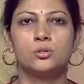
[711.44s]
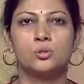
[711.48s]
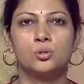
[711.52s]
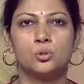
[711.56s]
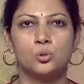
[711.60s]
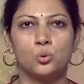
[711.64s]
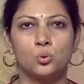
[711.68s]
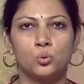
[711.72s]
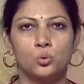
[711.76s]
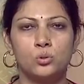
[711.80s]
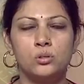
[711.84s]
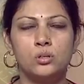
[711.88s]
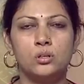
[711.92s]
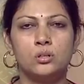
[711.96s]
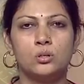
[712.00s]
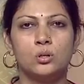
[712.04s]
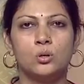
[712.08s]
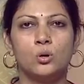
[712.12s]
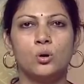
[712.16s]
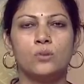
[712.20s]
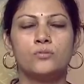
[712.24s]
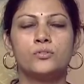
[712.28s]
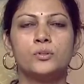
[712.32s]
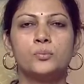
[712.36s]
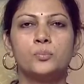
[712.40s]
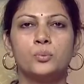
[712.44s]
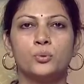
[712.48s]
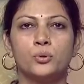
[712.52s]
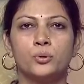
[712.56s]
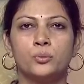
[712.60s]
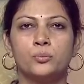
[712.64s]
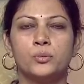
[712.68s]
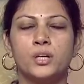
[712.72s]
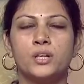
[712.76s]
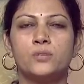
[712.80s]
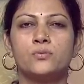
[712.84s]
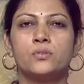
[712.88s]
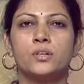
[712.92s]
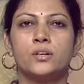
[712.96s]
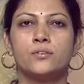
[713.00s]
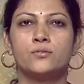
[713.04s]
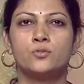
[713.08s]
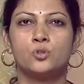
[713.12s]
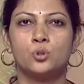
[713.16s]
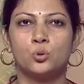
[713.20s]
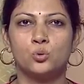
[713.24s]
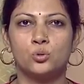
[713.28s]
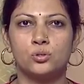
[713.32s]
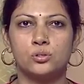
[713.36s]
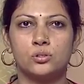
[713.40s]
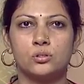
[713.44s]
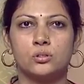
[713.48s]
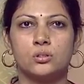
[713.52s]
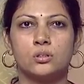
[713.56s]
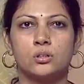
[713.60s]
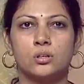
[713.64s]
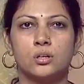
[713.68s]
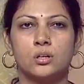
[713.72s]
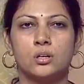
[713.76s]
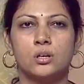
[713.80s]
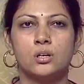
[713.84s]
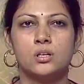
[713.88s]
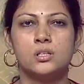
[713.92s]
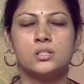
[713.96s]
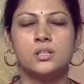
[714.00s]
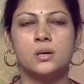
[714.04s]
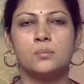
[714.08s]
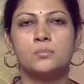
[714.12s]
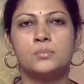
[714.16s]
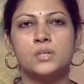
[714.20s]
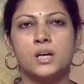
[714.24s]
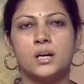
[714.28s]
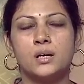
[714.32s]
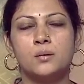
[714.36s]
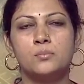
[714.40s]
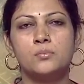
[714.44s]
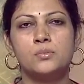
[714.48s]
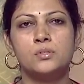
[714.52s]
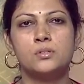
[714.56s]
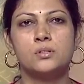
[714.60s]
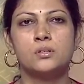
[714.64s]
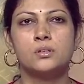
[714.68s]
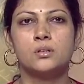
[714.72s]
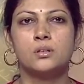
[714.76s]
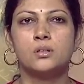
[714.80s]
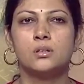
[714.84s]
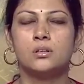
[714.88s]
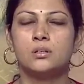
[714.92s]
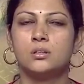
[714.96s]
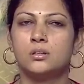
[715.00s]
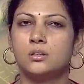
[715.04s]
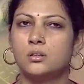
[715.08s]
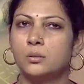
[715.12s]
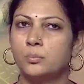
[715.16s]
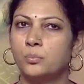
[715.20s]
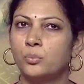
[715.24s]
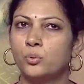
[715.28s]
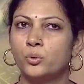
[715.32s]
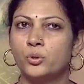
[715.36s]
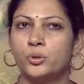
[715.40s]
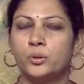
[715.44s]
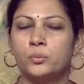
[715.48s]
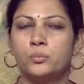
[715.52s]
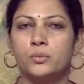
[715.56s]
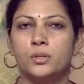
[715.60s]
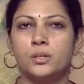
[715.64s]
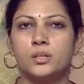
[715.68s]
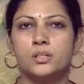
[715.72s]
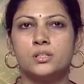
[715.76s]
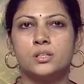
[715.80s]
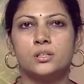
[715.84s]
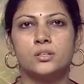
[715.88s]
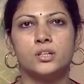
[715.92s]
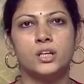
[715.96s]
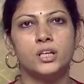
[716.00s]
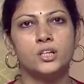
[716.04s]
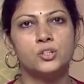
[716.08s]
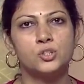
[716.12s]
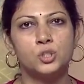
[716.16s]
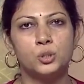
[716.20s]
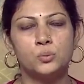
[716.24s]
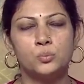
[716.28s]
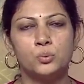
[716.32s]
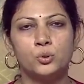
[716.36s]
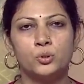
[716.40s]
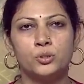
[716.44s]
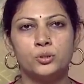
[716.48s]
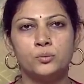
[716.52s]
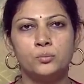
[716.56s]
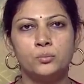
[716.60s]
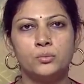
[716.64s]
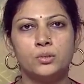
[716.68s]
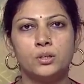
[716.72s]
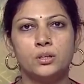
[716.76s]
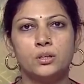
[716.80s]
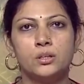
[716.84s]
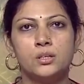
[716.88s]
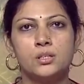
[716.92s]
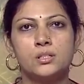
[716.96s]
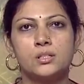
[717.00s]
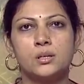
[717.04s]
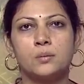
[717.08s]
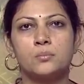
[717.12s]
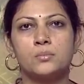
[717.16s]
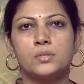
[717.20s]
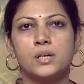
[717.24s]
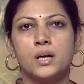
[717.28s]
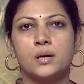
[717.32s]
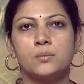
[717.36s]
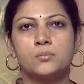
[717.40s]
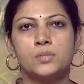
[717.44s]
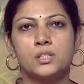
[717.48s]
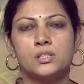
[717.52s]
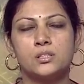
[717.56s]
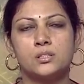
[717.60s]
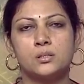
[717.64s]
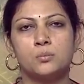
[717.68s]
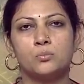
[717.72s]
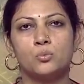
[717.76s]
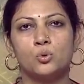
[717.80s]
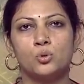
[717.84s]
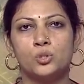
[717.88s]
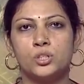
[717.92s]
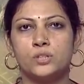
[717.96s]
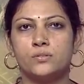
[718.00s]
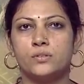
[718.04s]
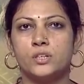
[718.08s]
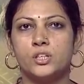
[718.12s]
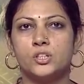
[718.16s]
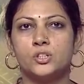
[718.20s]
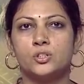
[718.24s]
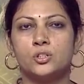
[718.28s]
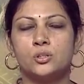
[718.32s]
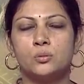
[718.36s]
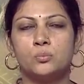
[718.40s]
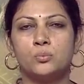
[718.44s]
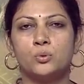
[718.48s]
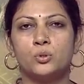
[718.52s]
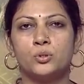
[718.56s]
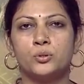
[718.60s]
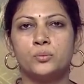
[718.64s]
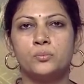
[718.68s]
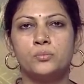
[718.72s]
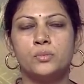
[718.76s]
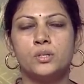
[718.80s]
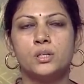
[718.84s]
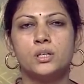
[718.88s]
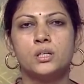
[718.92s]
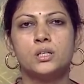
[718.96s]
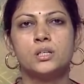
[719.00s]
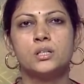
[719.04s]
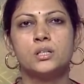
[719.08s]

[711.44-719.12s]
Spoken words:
the tone of the poem that we have chosen. Sometimes the poem is a nature poem, sometimes it's a motivational poem,